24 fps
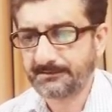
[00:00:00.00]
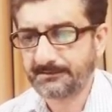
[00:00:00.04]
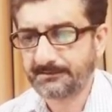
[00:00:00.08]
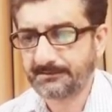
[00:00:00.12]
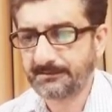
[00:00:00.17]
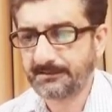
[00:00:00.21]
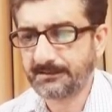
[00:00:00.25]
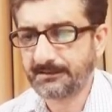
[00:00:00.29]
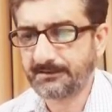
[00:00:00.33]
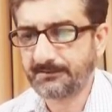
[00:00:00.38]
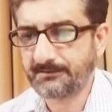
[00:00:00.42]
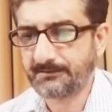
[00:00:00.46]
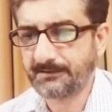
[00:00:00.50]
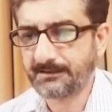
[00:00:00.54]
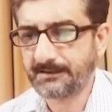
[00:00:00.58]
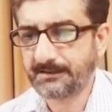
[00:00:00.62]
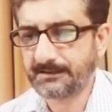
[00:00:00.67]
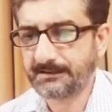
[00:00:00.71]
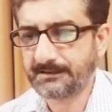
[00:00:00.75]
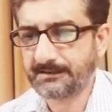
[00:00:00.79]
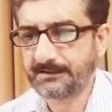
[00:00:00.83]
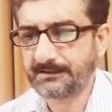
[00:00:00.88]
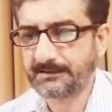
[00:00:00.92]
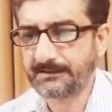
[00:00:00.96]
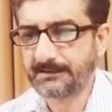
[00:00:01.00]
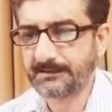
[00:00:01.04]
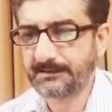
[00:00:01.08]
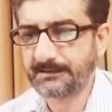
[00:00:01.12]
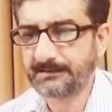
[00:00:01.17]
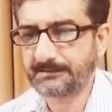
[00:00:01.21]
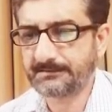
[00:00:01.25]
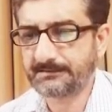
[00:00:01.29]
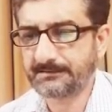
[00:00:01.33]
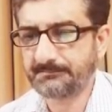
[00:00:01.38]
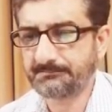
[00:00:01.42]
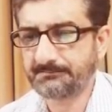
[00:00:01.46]
Now again,
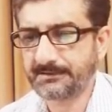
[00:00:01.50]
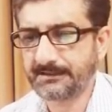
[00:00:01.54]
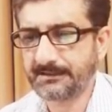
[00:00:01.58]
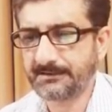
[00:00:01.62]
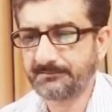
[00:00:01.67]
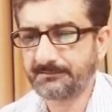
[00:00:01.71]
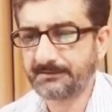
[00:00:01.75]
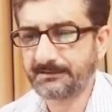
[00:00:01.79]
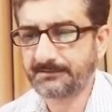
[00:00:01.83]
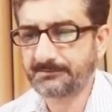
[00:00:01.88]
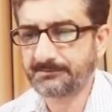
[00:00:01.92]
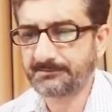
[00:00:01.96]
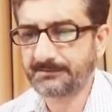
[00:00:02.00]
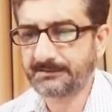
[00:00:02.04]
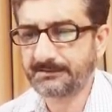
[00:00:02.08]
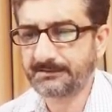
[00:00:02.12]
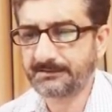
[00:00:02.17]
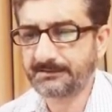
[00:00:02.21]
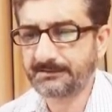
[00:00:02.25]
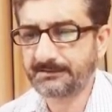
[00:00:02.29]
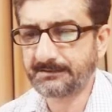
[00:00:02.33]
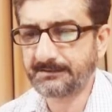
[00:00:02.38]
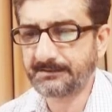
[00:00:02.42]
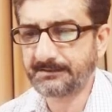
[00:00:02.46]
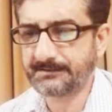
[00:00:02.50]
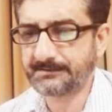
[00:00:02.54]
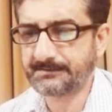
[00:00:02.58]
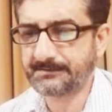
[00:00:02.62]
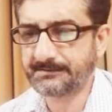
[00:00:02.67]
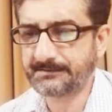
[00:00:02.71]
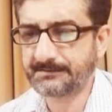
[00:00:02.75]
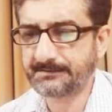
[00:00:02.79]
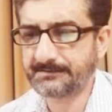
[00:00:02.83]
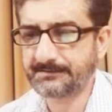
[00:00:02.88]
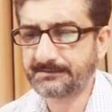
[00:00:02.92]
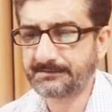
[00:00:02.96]
like the previous one, it
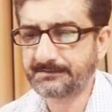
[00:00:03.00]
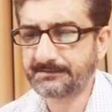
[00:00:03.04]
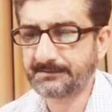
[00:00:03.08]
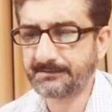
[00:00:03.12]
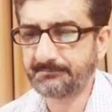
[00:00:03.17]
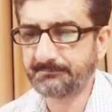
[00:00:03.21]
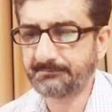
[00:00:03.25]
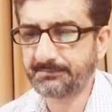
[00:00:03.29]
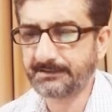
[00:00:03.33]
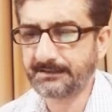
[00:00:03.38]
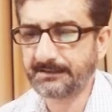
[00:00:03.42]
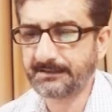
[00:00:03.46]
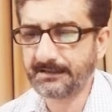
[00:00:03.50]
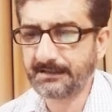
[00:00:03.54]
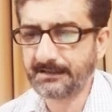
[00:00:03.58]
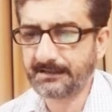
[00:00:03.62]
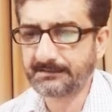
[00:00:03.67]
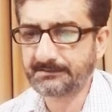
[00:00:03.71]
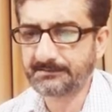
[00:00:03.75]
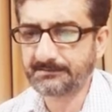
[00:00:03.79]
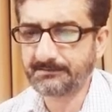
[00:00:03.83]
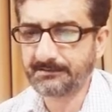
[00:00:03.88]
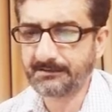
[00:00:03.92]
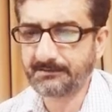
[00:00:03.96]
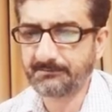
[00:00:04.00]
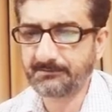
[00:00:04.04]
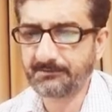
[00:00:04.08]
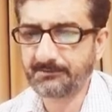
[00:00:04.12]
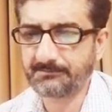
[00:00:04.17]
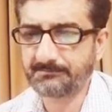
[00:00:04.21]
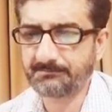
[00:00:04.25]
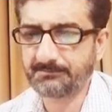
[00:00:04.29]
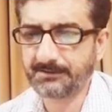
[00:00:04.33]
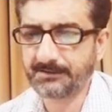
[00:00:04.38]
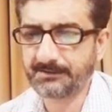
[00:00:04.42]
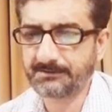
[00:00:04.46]
simply asks
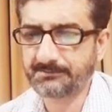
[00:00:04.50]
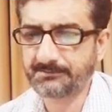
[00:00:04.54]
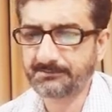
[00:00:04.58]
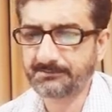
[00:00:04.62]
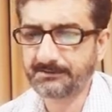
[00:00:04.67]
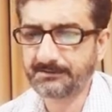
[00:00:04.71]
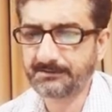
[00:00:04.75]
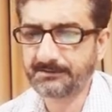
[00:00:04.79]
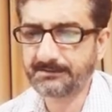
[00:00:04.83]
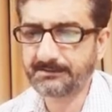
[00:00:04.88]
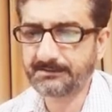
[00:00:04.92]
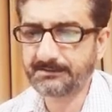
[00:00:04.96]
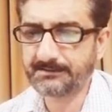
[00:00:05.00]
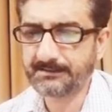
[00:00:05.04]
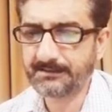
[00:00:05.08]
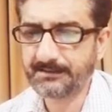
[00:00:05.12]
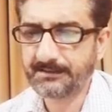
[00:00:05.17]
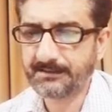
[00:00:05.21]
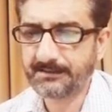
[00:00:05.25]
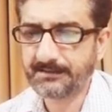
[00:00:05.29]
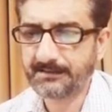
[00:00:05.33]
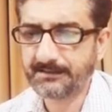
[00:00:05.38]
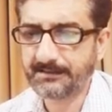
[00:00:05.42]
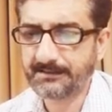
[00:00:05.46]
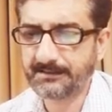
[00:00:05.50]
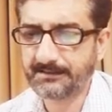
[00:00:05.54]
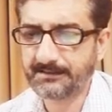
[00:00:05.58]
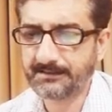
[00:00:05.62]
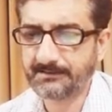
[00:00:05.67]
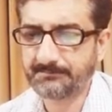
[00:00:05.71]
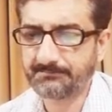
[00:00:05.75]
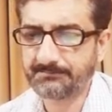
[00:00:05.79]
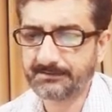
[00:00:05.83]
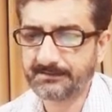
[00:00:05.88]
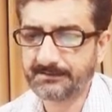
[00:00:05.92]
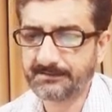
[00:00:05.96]
about password and
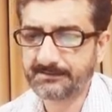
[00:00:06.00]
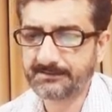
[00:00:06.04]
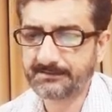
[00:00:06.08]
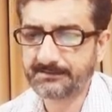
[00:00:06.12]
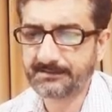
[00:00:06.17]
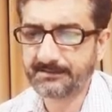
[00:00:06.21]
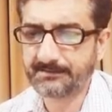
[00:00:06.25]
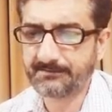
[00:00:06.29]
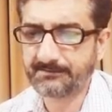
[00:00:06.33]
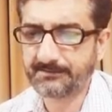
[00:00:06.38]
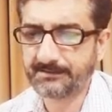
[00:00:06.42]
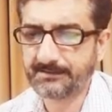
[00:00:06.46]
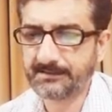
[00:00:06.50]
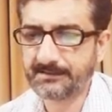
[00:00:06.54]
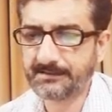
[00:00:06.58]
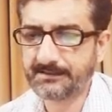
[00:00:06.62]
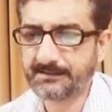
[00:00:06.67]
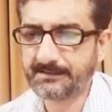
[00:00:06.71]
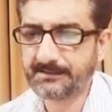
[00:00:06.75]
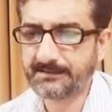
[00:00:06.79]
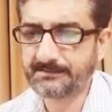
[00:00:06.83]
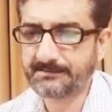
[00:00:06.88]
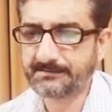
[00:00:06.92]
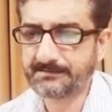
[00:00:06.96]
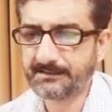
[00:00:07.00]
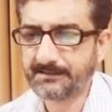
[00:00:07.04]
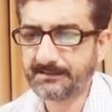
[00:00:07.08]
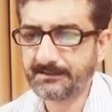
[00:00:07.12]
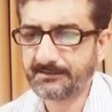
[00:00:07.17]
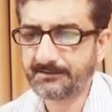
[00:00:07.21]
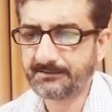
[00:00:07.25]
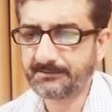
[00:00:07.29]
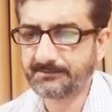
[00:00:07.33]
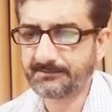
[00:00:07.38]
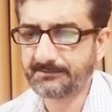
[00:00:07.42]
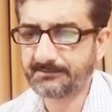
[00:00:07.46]
I press save as.
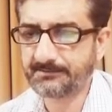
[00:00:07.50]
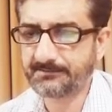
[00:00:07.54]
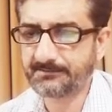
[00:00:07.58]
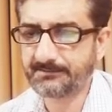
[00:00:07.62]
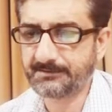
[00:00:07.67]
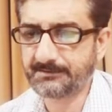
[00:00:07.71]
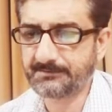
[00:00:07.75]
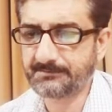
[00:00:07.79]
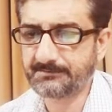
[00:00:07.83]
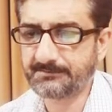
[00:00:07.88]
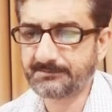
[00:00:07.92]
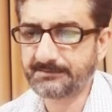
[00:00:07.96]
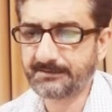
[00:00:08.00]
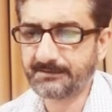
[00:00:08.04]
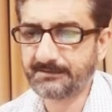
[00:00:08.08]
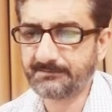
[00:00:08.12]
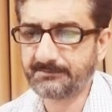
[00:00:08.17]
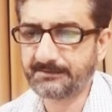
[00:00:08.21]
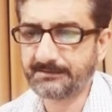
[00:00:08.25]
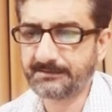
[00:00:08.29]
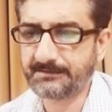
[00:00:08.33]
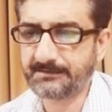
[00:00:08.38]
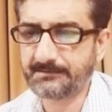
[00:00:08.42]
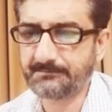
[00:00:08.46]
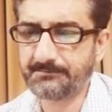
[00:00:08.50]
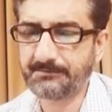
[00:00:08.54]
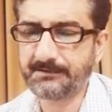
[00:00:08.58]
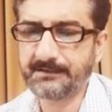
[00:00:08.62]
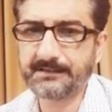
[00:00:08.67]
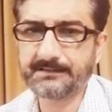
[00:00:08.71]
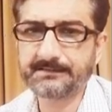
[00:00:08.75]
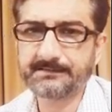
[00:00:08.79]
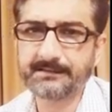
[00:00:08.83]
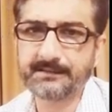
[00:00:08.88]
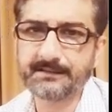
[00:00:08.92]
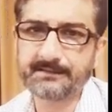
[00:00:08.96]
Do you want to save and
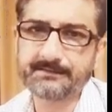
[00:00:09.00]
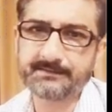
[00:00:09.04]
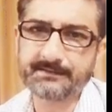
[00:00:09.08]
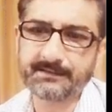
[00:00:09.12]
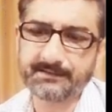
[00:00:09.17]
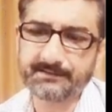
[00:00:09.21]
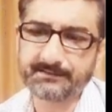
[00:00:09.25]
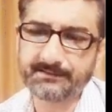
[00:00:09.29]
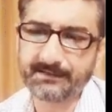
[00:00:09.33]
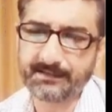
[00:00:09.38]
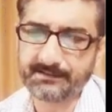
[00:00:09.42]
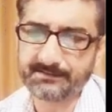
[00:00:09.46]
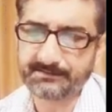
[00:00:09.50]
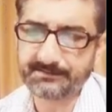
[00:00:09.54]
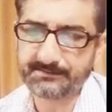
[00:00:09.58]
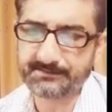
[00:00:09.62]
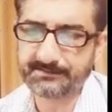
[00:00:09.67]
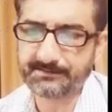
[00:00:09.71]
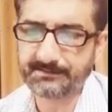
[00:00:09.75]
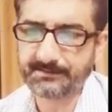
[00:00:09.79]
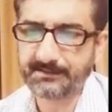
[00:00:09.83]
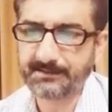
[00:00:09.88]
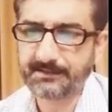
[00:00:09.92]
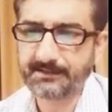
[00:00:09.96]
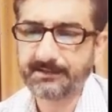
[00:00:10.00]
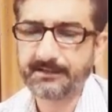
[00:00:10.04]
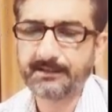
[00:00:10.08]
replace? I say yes.